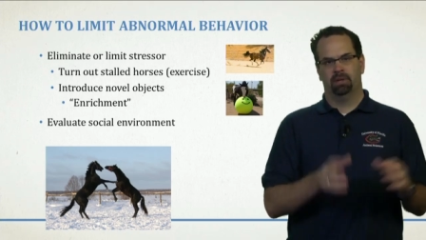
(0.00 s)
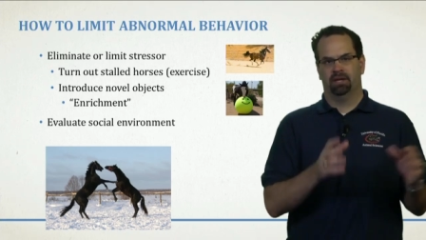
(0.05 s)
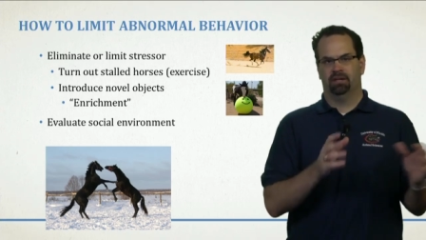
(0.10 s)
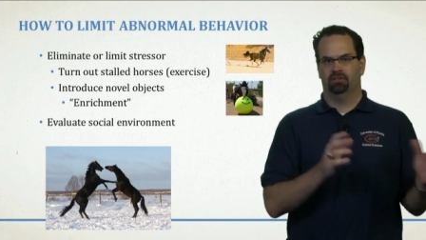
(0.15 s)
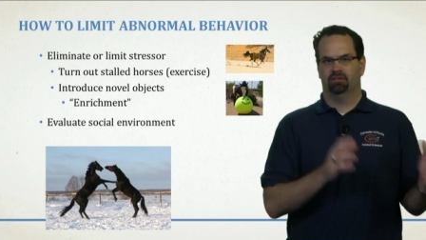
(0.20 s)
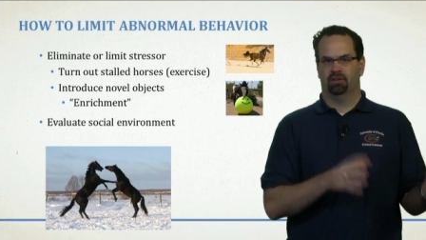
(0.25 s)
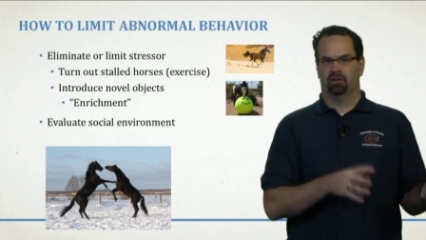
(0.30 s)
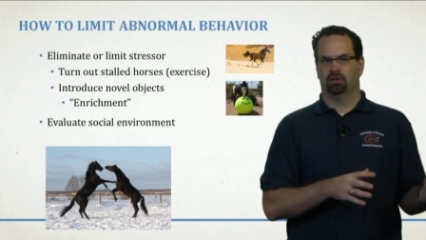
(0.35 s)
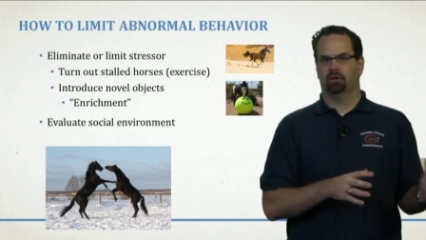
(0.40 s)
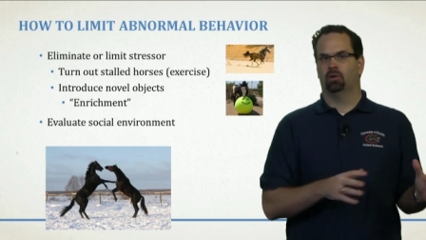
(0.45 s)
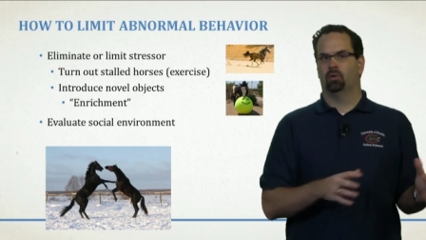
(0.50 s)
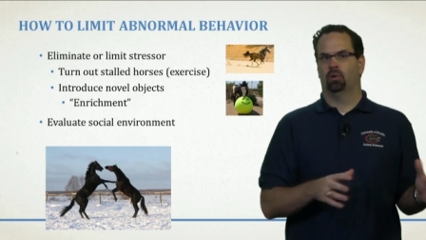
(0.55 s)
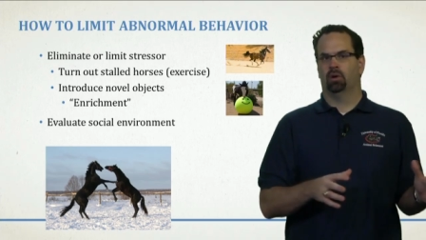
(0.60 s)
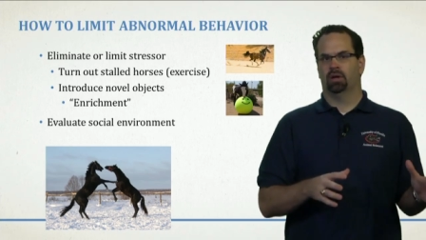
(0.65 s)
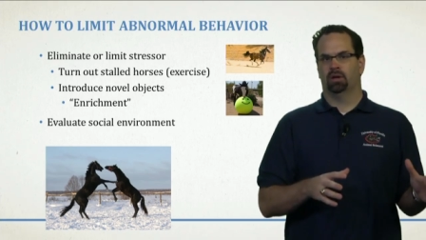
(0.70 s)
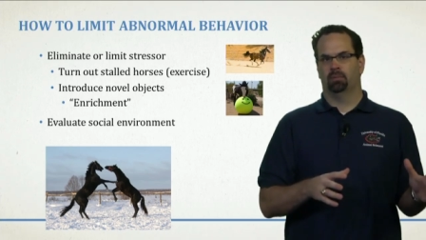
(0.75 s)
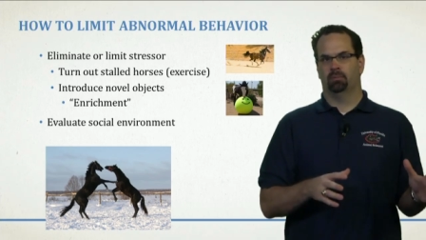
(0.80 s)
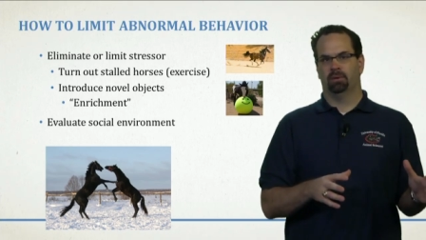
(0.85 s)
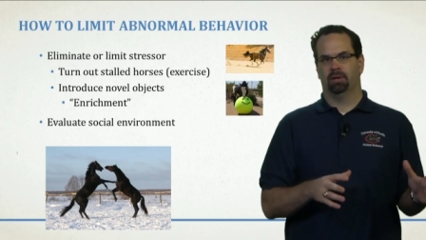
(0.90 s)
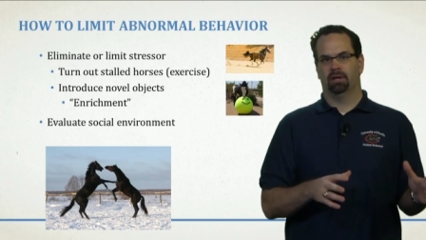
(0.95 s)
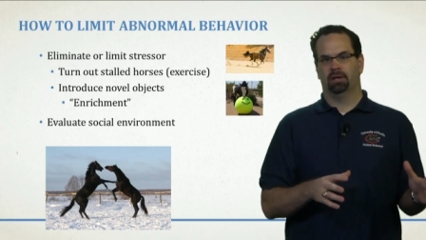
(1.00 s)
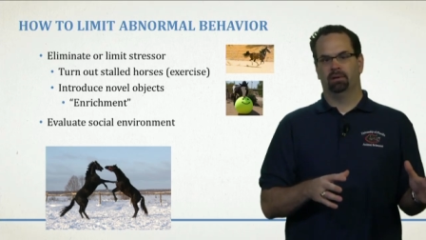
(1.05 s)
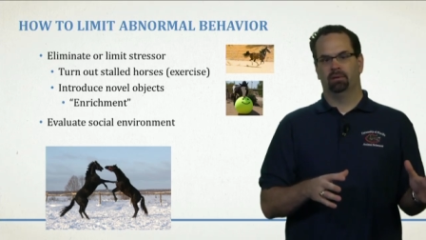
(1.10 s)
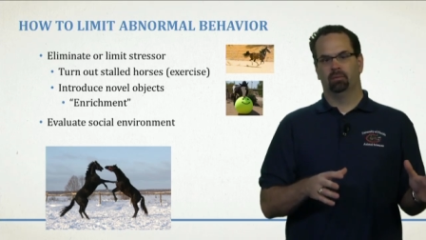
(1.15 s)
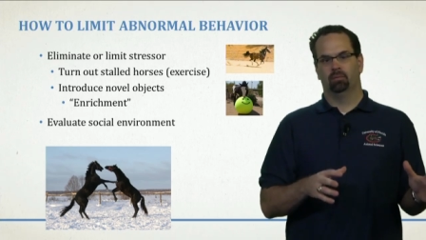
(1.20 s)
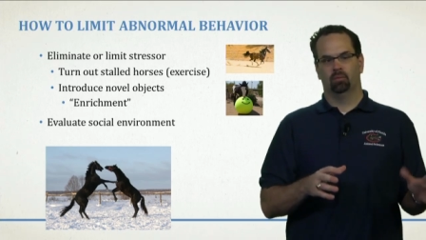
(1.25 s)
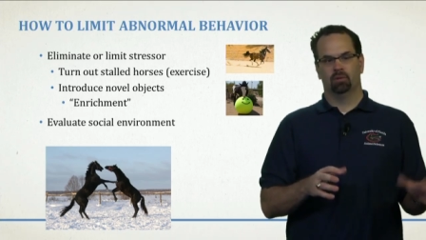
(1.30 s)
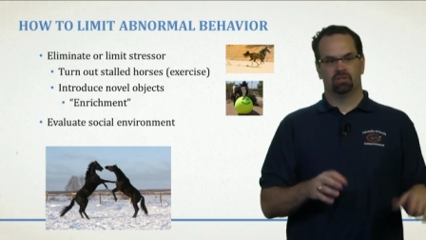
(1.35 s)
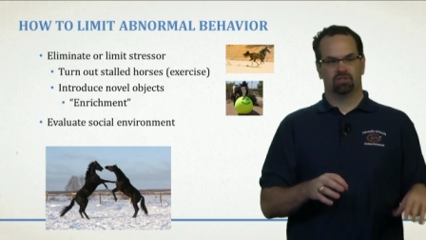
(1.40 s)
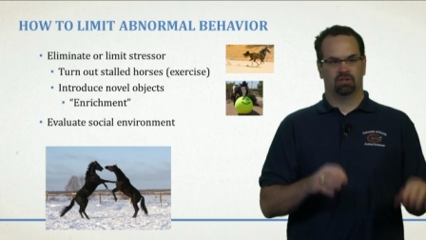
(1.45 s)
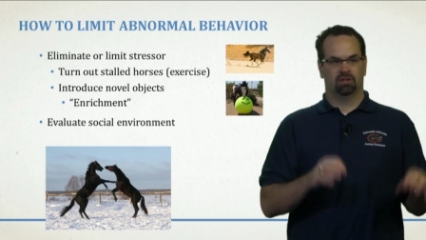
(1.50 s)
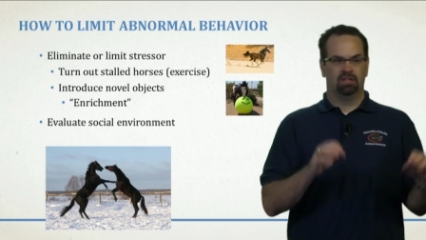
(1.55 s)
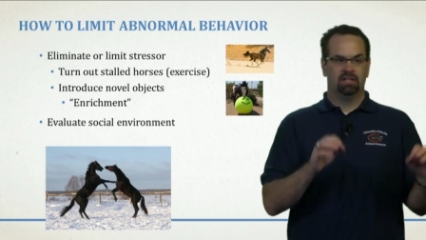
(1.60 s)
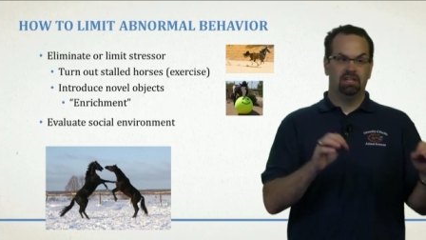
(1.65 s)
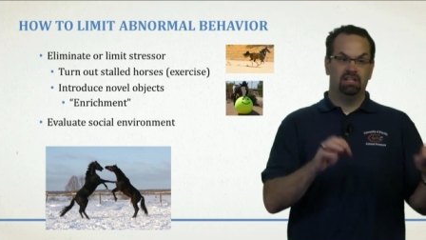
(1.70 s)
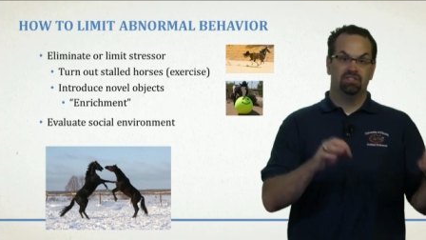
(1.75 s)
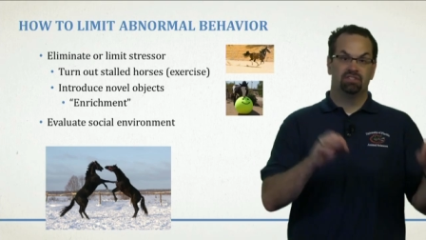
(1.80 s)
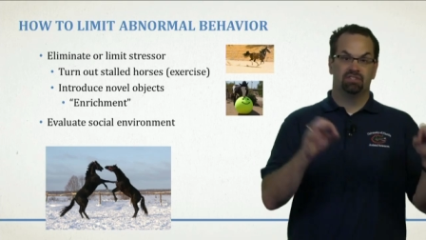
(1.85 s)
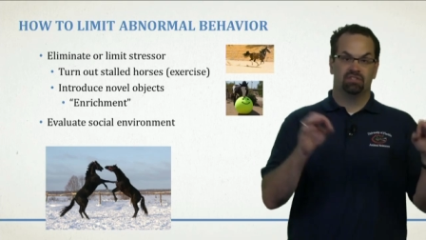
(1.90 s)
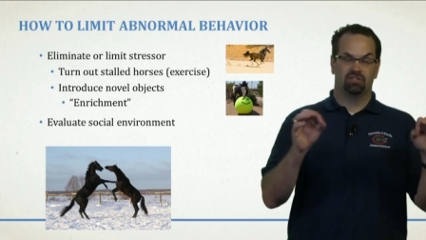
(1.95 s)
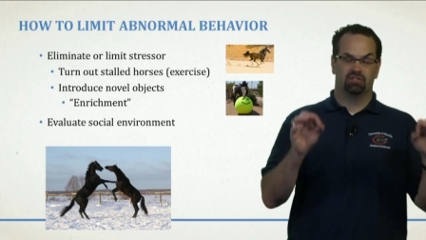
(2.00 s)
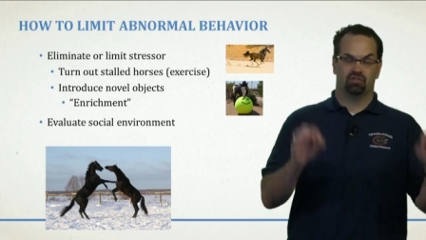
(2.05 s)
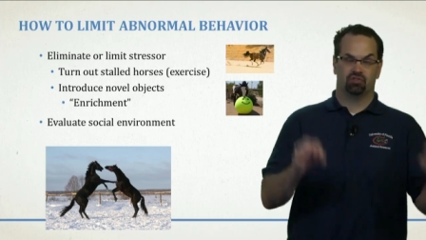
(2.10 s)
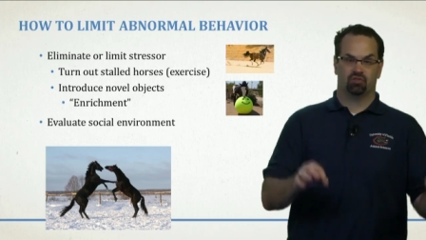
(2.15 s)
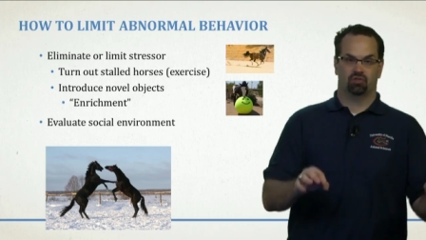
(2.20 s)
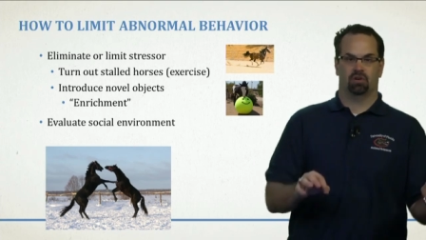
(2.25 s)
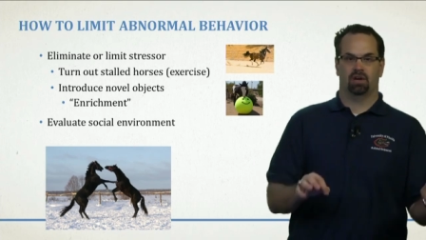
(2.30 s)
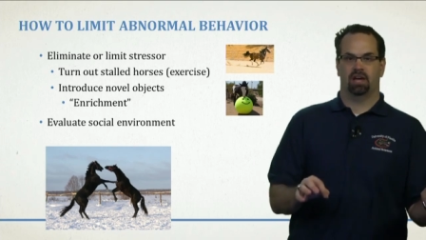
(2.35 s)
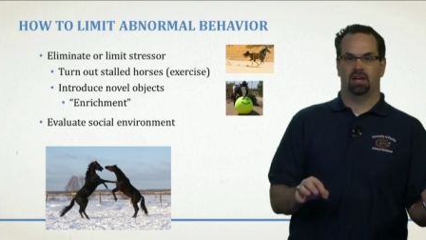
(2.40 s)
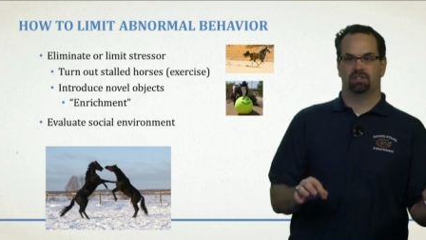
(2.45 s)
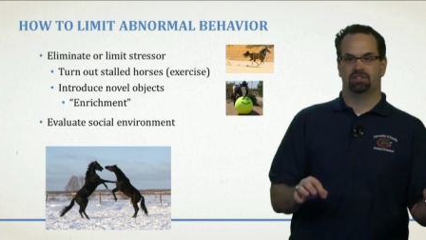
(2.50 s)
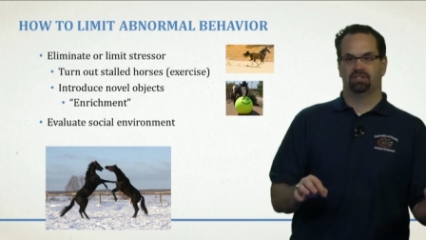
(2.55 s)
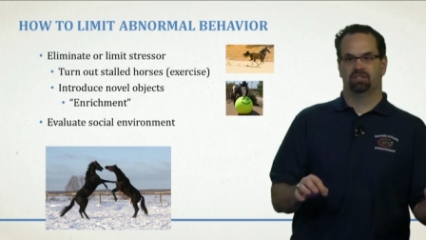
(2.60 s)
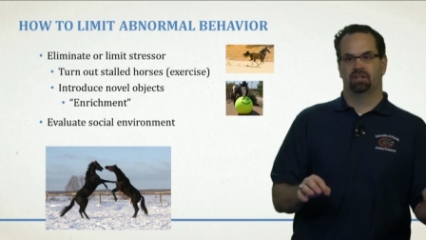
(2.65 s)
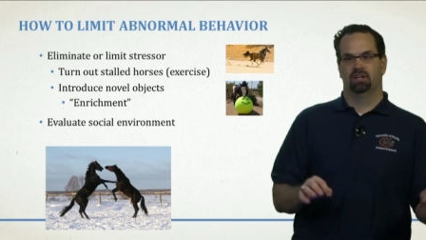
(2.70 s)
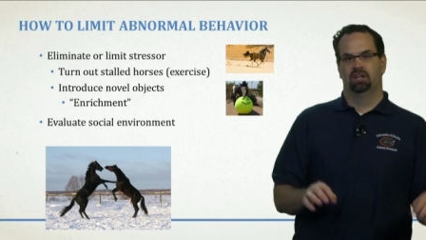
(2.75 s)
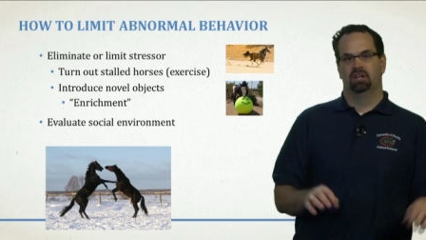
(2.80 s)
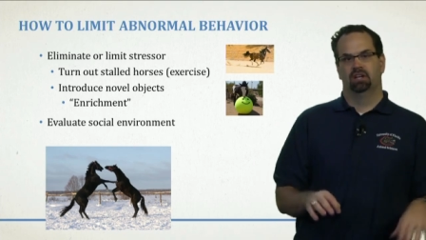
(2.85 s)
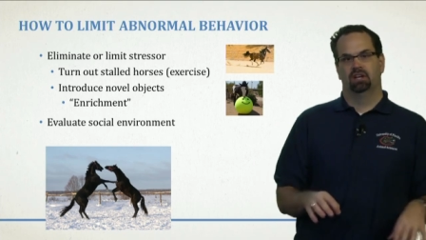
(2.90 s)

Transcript: picked on quite a bit, which leads to stress.